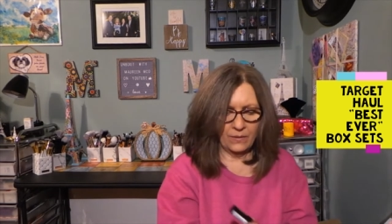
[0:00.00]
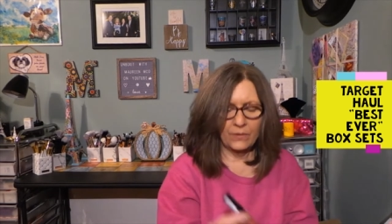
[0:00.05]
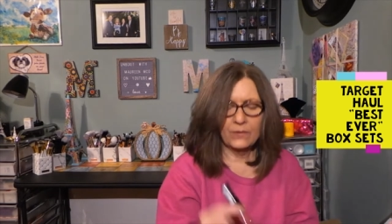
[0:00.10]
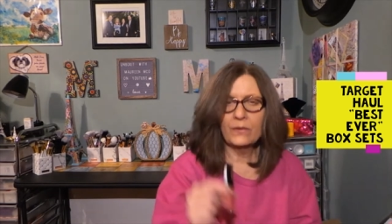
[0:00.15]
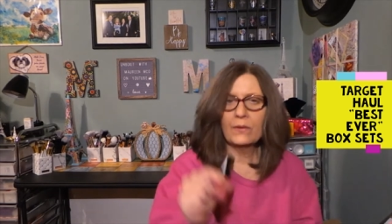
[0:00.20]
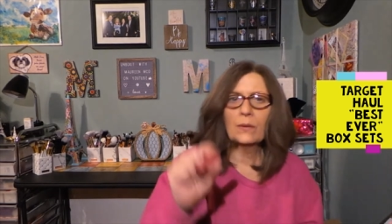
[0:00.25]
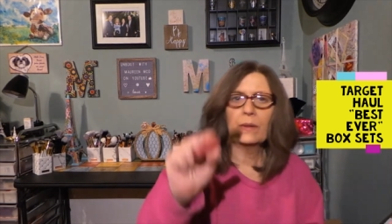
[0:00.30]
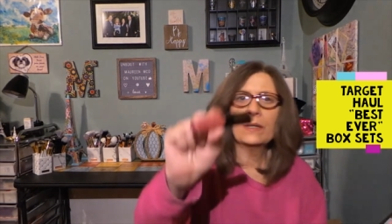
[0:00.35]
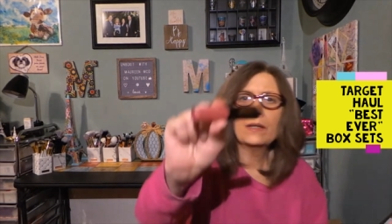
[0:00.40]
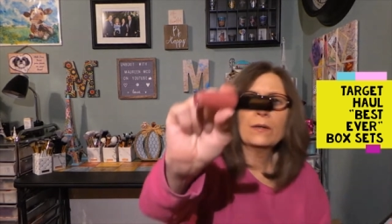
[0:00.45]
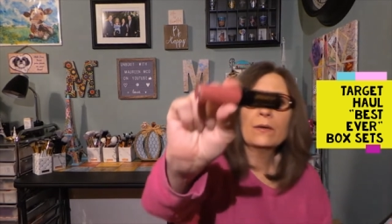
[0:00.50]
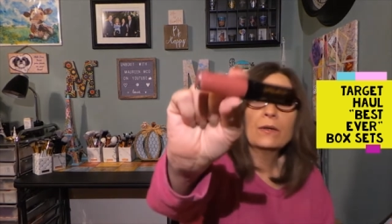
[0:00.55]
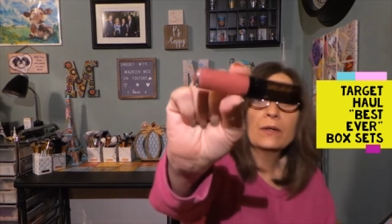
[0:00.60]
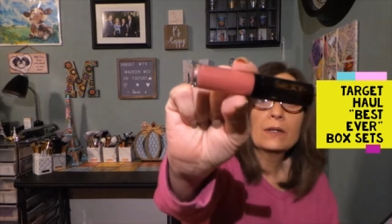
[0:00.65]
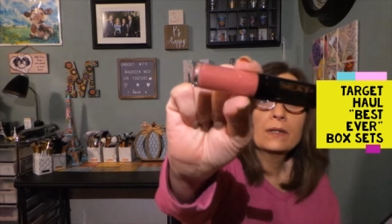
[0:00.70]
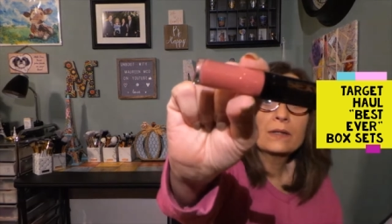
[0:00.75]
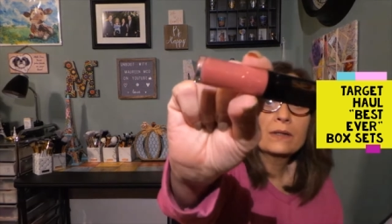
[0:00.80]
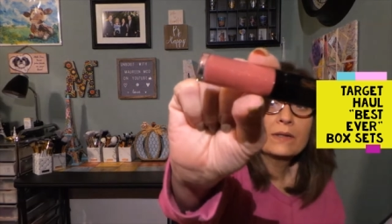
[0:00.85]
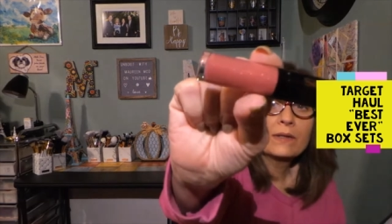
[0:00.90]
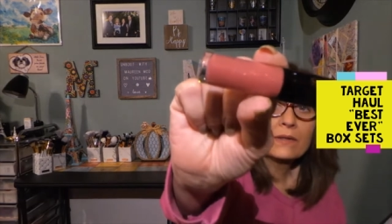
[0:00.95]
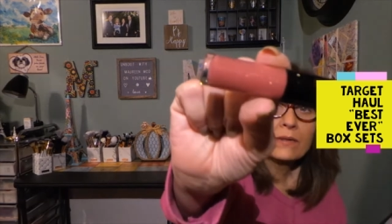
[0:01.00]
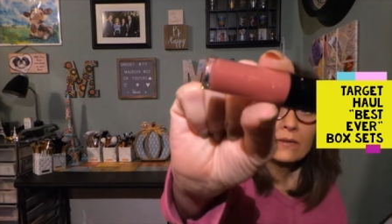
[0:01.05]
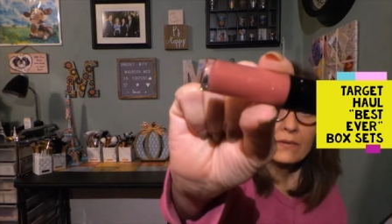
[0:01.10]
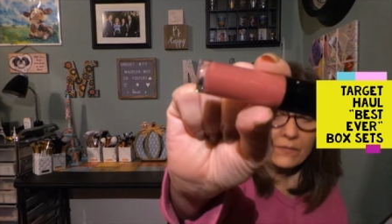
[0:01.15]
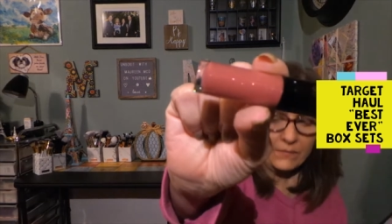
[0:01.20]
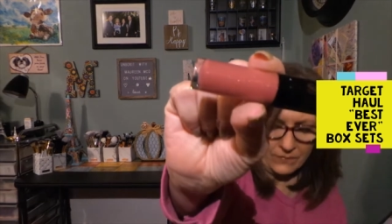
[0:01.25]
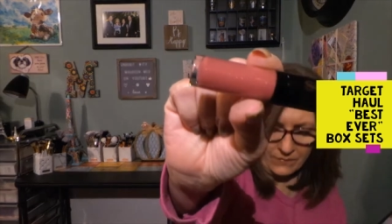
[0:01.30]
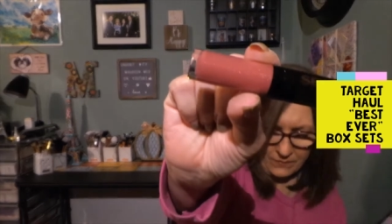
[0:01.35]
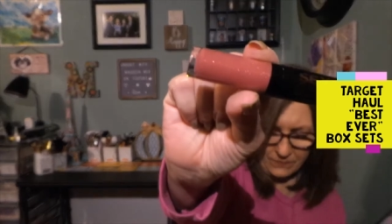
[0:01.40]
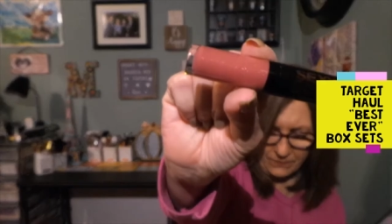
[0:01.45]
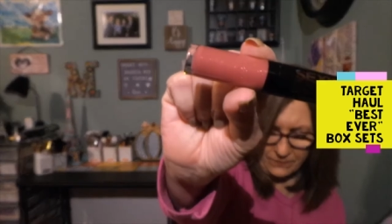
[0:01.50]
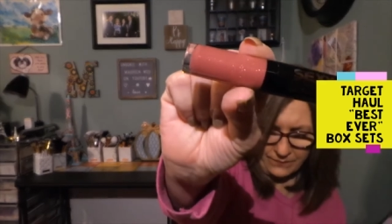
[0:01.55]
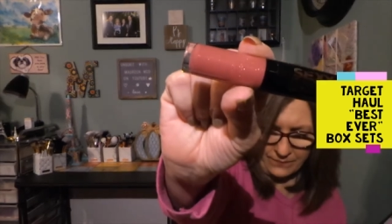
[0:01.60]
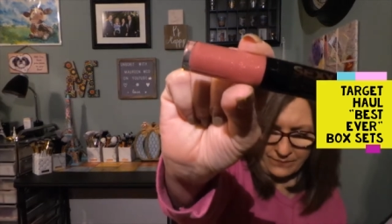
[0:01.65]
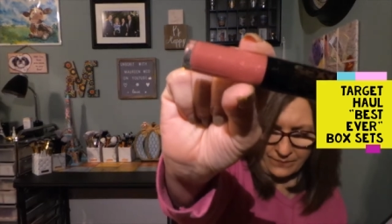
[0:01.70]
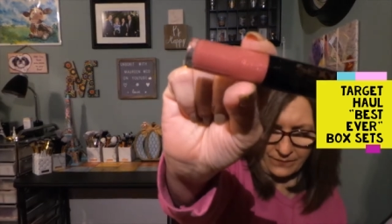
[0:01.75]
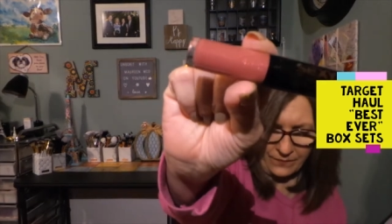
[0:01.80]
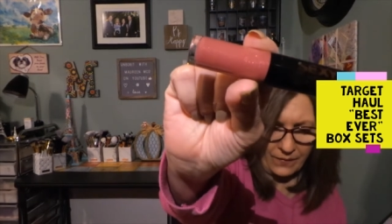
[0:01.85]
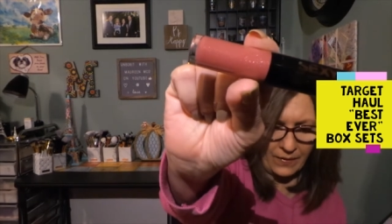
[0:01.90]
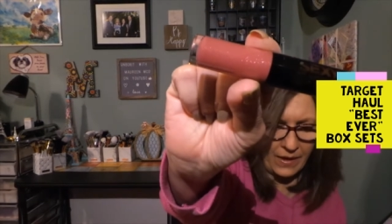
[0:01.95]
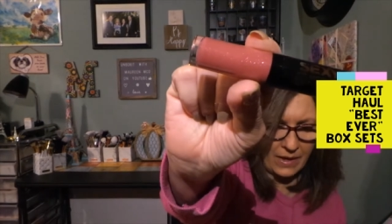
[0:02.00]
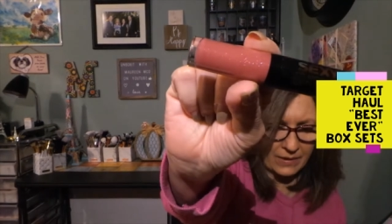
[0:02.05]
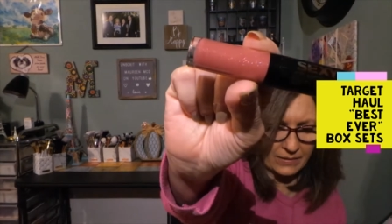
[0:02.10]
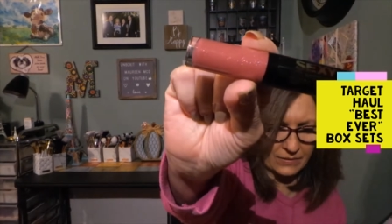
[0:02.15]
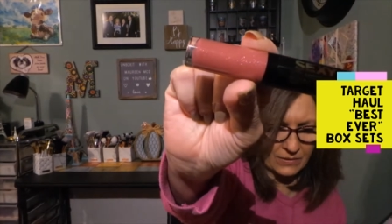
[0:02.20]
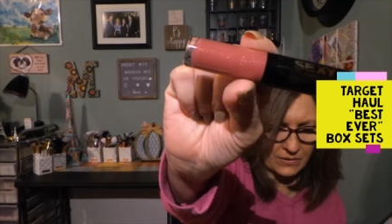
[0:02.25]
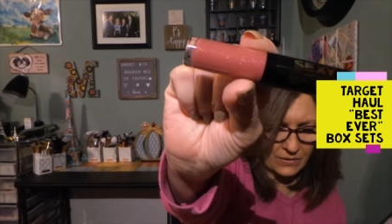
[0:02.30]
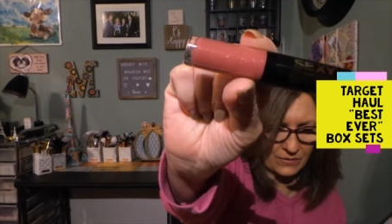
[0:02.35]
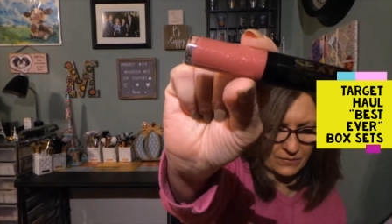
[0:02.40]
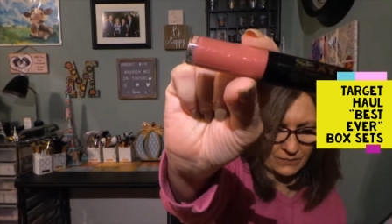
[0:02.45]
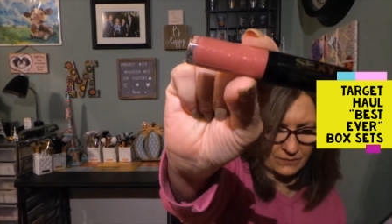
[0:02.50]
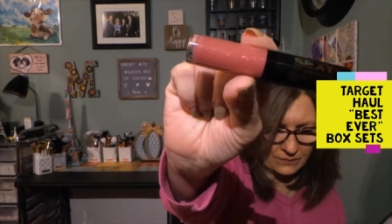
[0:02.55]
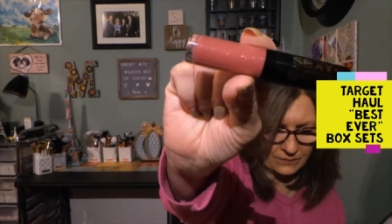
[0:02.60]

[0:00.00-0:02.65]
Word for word: So here is that.